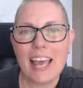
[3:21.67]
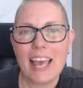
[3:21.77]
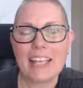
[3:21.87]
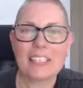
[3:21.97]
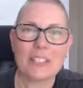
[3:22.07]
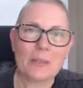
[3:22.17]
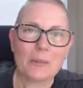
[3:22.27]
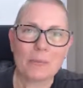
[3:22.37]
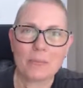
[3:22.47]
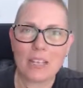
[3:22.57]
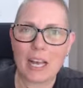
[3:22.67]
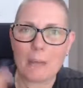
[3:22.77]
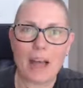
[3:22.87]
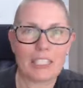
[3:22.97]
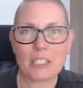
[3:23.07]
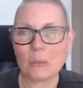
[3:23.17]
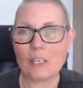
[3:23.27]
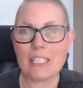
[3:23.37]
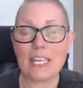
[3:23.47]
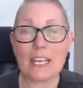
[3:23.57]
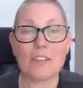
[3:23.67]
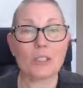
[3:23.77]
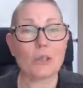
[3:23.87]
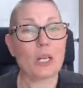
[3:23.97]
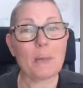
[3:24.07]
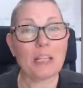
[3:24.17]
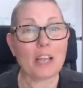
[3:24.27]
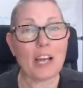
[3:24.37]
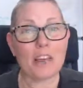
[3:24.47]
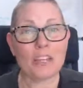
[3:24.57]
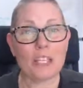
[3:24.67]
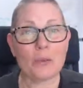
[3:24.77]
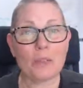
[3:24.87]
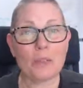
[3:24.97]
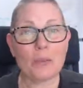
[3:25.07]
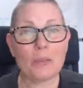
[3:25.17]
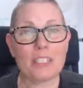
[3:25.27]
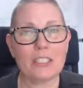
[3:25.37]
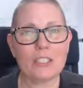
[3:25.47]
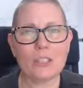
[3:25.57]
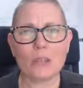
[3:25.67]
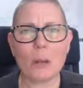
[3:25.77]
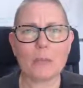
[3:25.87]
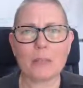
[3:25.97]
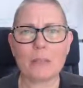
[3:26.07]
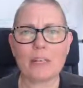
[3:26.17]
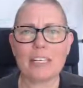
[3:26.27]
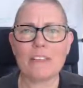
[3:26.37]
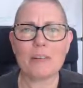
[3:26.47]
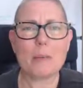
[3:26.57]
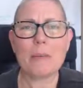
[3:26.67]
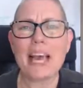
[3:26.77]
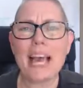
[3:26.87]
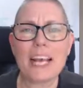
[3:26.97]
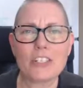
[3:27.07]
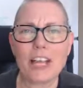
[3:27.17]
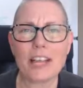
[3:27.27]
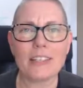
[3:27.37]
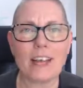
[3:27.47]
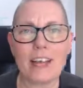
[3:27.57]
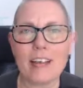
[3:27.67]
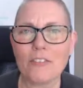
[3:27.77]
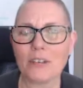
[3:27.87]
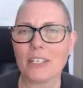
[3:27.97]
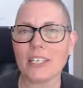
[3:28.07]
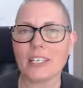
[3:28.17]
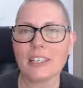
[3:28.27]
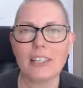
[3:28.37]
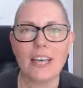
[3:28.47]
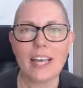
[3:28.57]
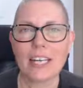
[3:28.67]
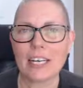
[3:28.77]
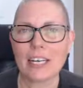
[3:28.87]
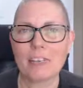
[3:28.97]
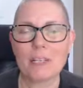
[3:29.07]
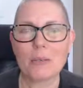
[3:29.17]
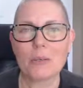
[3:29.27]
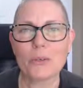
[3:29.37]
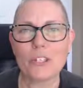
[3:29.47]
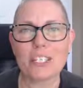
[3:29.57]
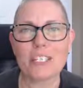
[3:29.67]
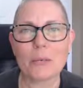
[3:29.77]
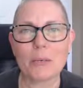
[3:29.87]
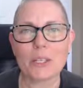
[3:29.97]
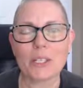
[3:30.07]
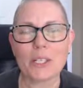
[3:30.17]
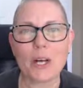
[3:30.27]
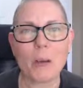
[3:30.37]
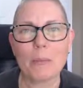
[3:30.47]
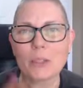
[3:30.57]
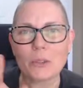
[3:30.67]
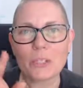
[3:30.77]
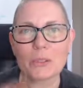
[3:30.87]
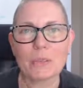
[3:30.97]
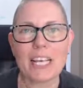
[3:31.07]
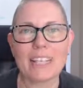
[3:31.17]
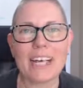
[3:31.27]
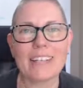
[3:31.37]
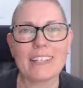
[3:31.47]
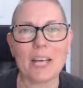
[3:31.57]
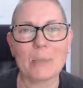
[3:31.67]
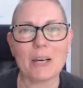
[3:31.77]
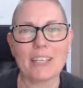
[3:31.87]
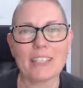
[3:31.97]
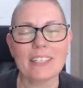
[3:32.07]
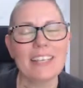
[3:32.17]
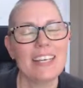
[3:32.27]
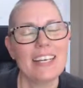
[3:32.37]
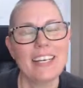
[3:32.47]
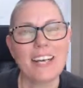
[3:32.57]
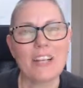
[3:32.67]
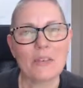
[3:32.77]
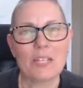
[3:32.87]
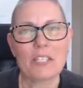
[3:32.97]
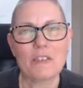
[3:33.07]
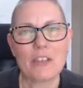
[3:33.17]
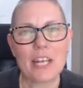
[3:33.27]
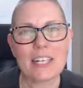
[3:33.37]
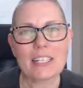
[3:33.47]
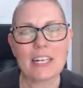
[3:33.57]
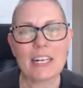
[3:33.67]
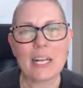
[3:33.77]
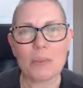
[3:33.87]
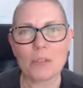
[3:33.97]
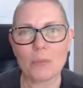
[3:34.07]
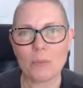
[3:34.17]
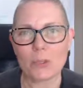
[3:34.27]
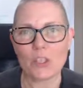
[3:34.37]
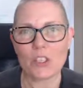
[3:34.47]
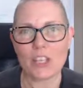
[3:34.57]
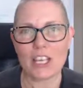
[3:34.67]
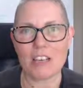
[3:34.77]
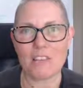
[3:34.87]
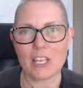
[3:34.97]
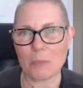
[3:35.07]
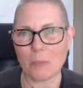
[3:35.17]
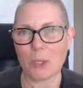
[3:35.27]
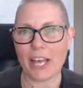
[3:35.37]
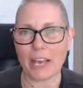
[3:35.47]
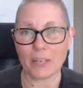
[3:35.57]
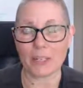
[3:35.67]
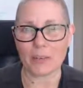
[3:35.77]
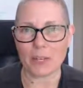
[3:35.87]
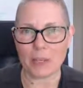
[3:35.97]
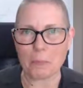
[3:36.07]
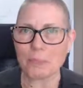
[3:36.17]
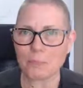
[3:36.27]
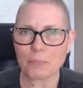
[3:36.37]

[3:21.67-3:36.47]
And so um, I just want to say, if you're joining me live, can you also please just drop some kind of a, maybe a hashtag live, or a, any kind of an emoji somewhere in the comments, or to hit that like button. And the reason for that is that it helps to boost the Facebook algorithm.